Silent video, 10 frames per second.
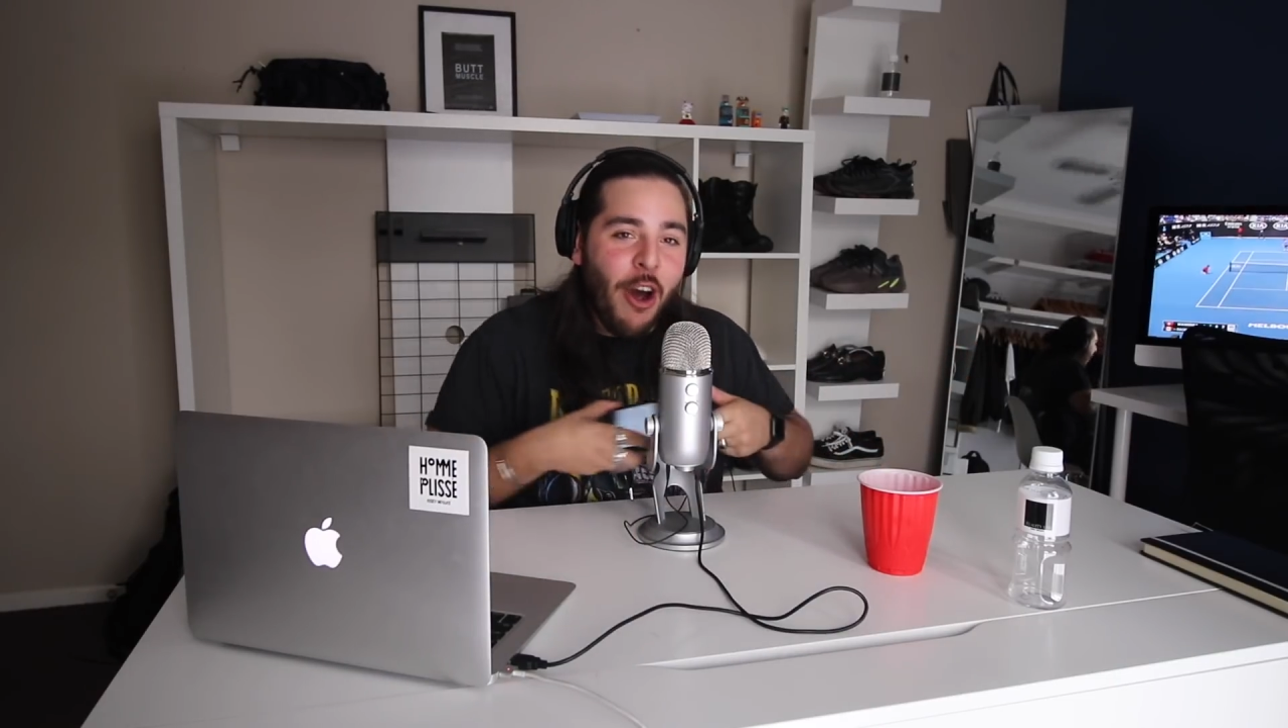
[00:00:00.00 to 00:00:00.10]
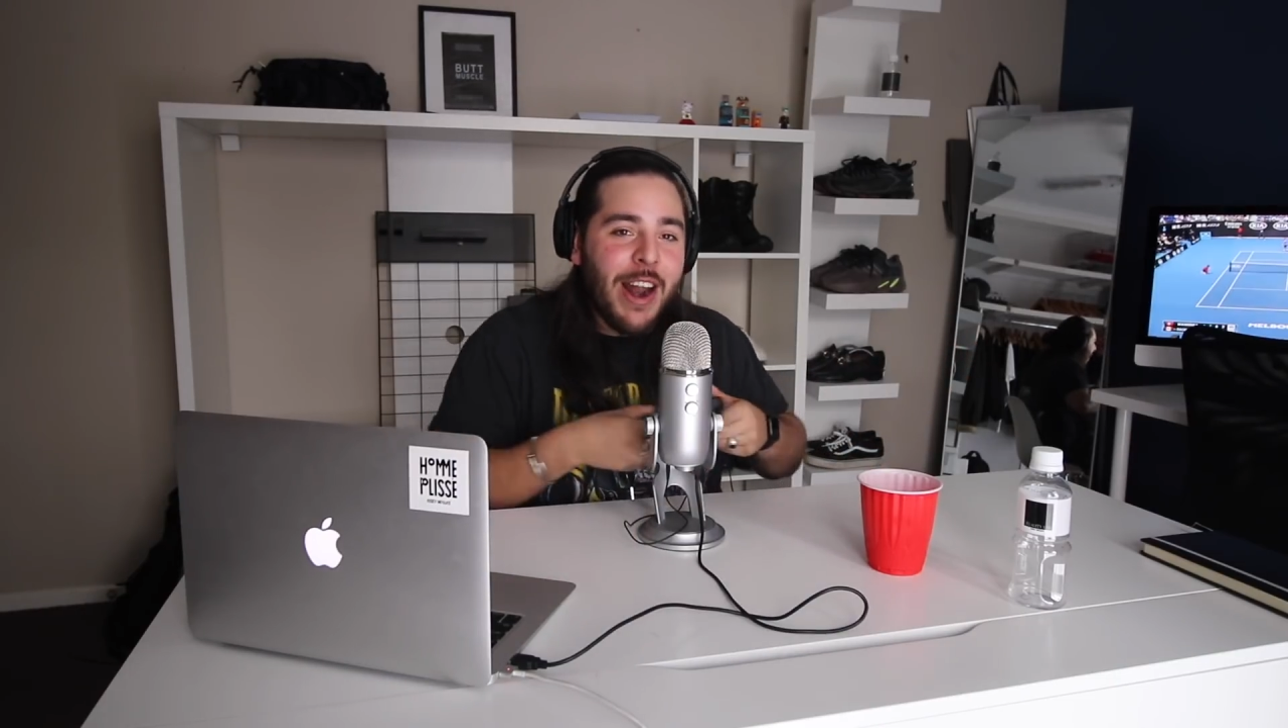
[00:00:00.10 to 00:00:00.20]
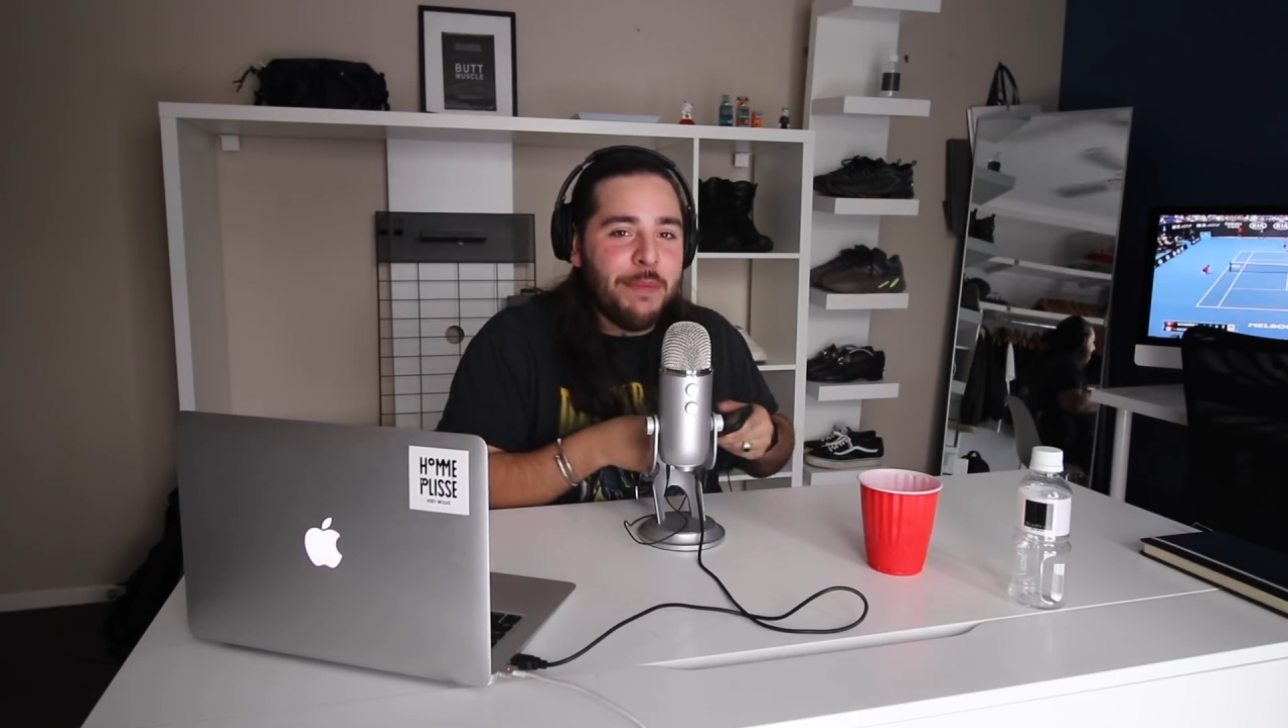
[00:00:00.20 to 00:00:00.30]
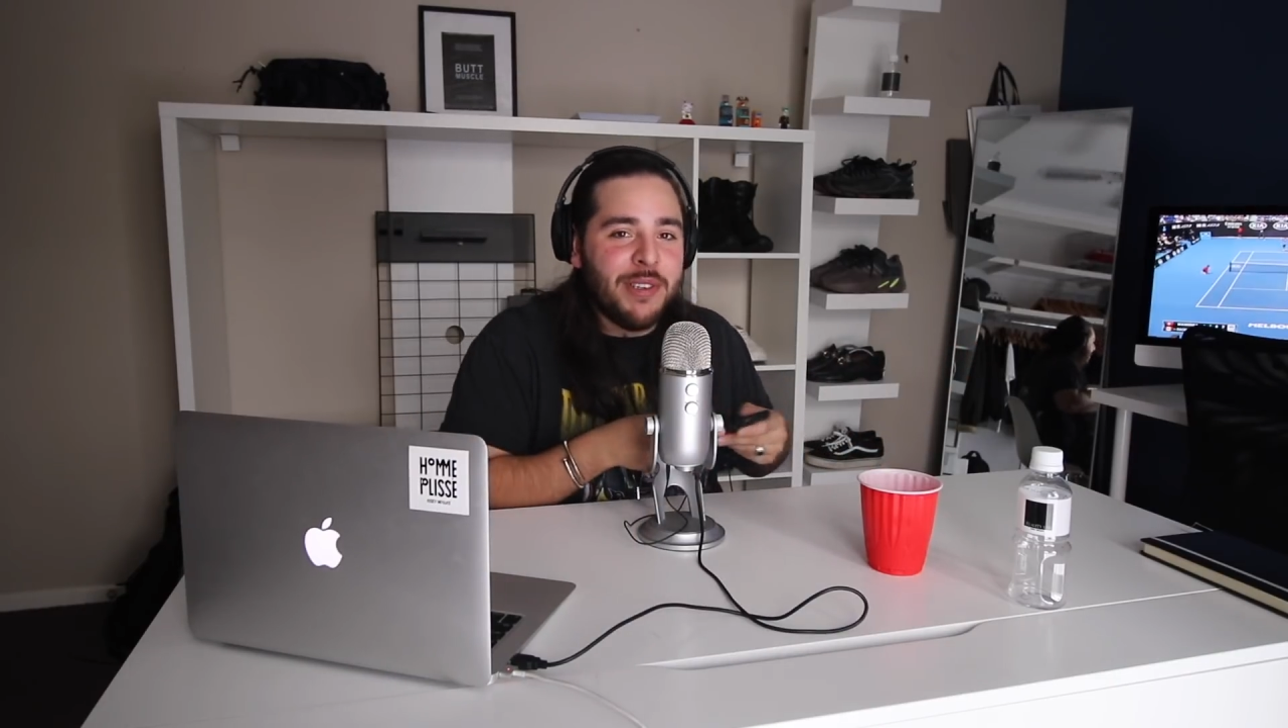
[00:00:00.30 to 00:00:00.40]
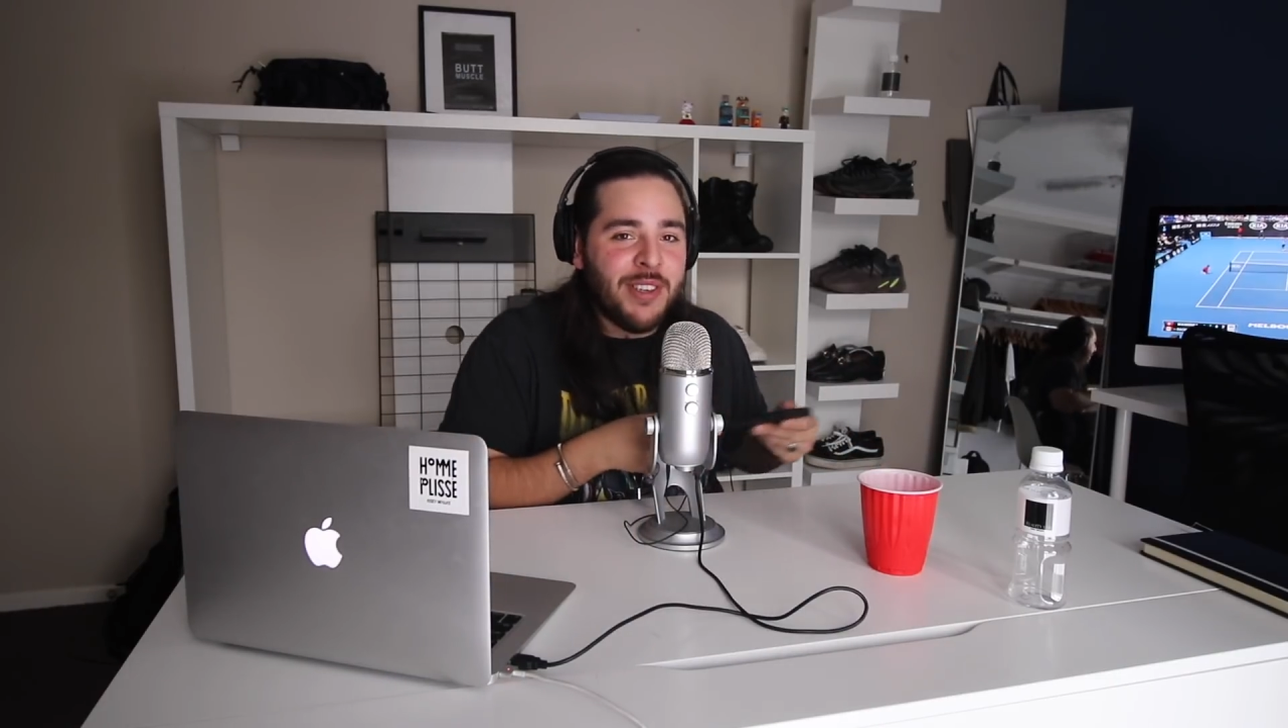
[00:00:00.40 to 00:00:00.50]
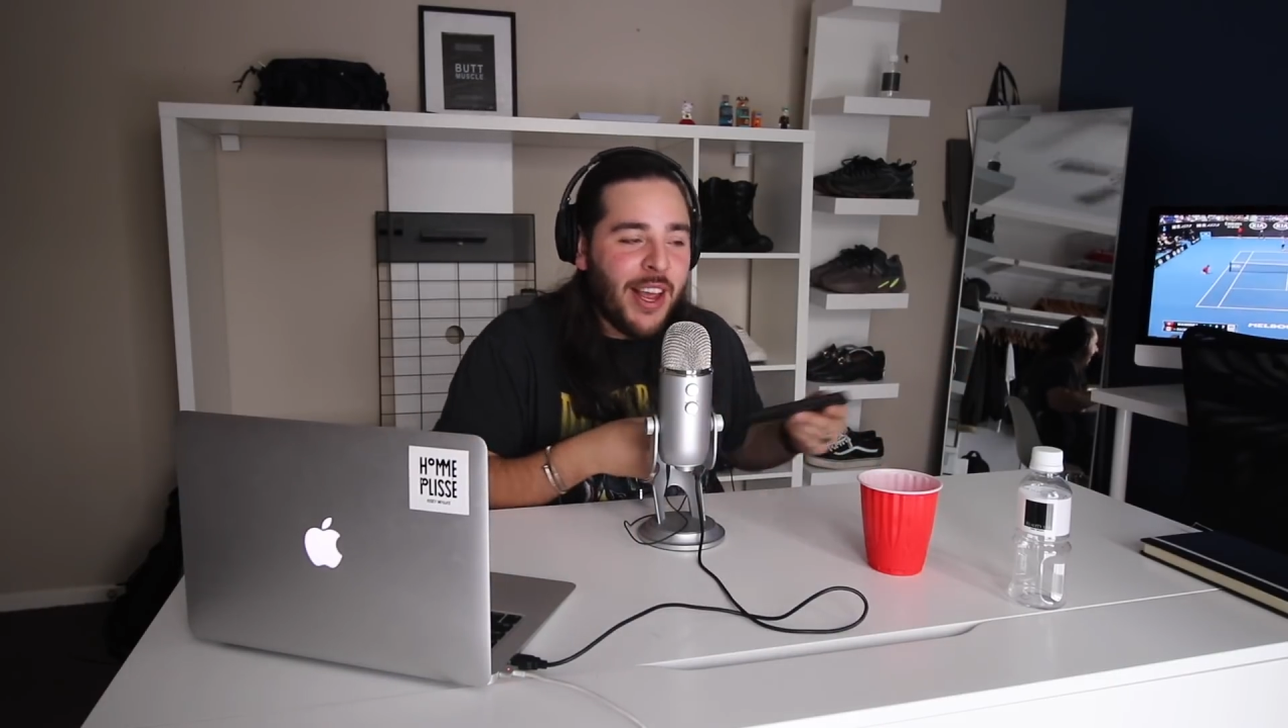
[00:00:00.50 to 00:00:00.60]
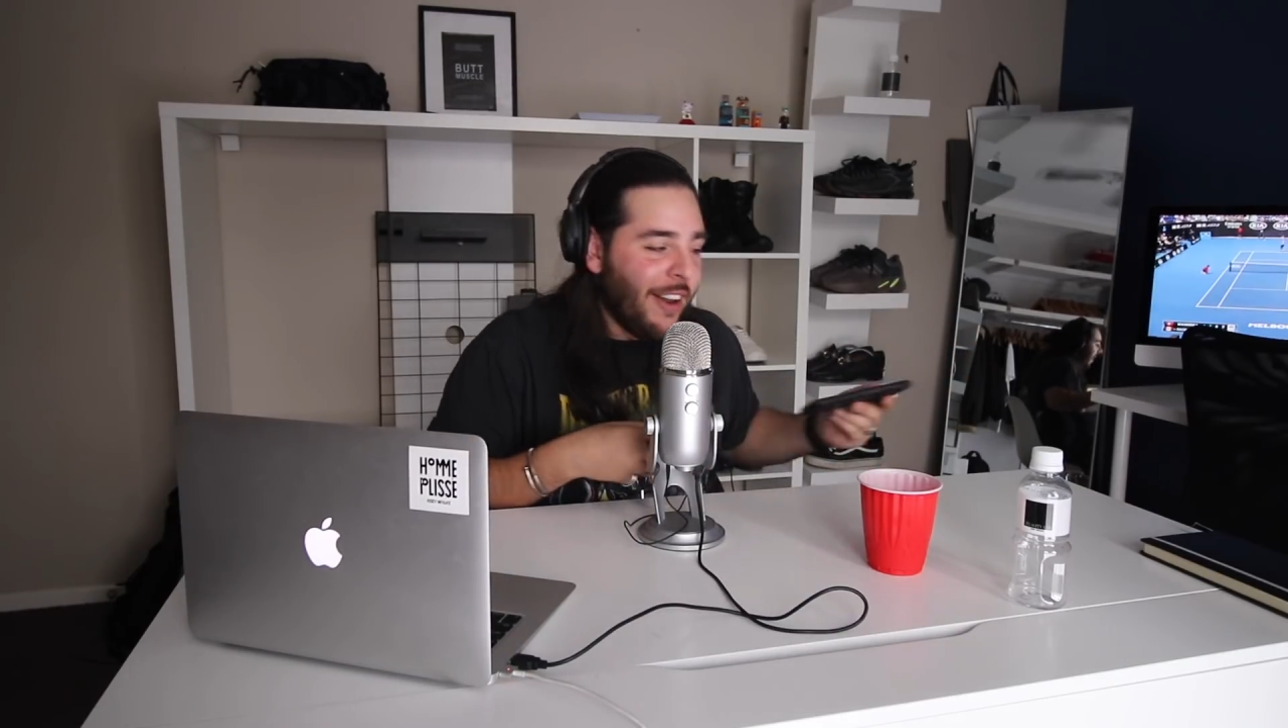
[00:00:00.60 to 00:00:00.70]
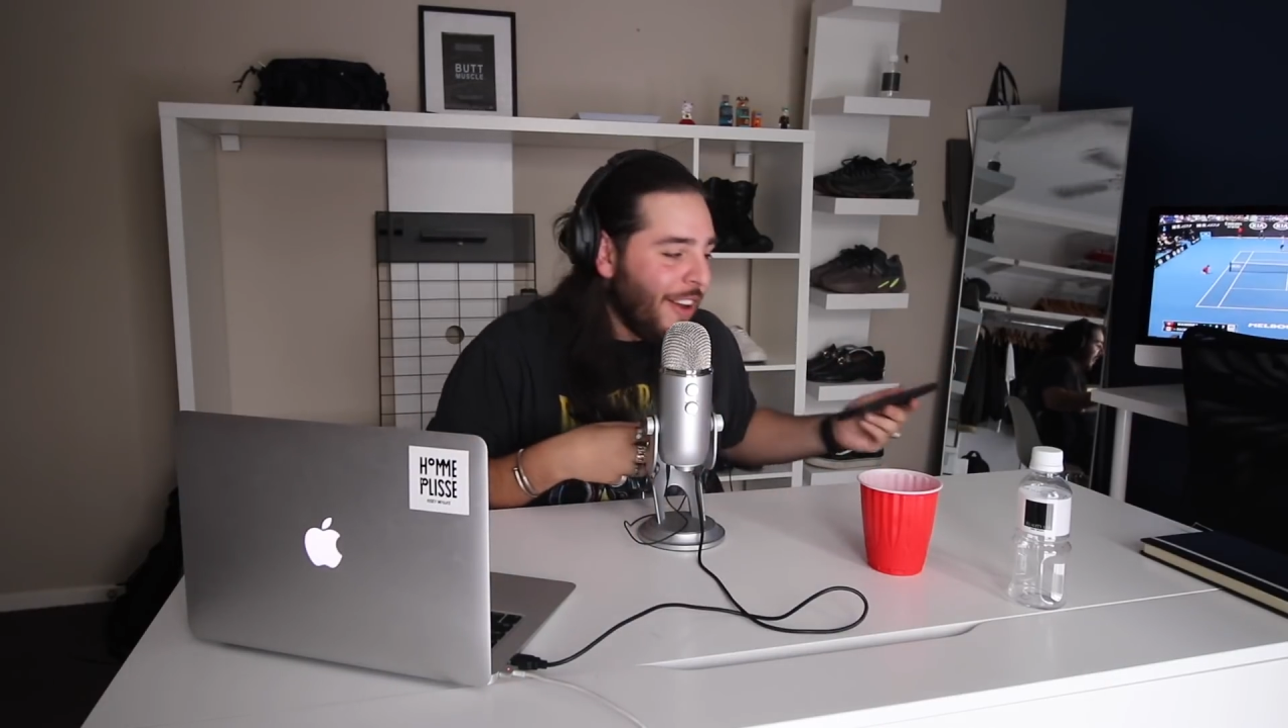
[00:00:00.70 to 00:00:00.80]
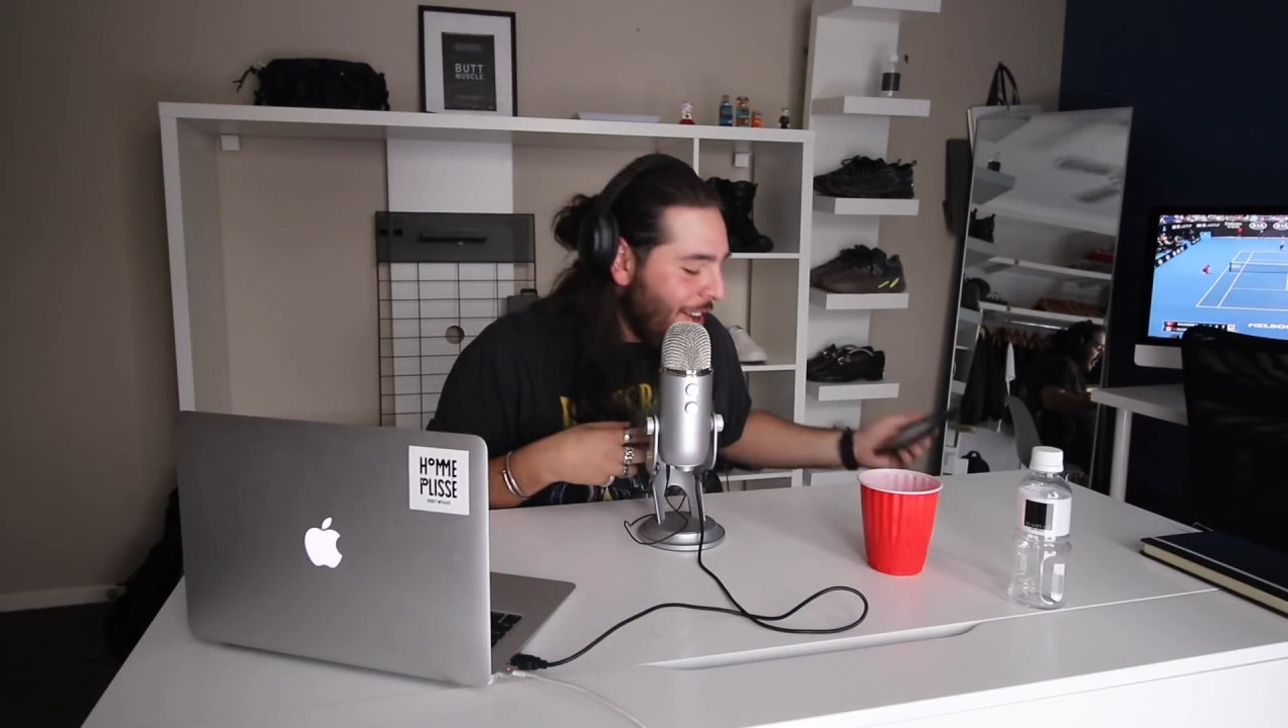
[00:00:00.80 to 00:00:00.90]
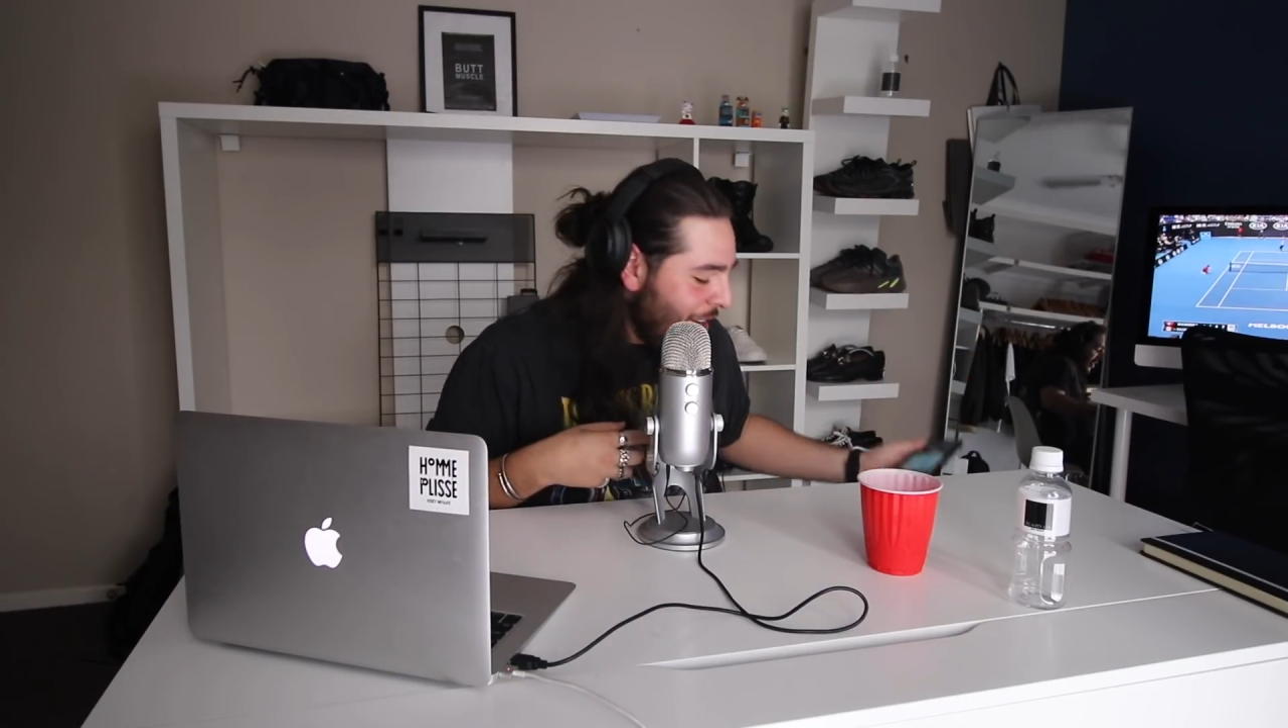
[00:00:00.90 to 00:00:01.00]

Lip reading: 90%.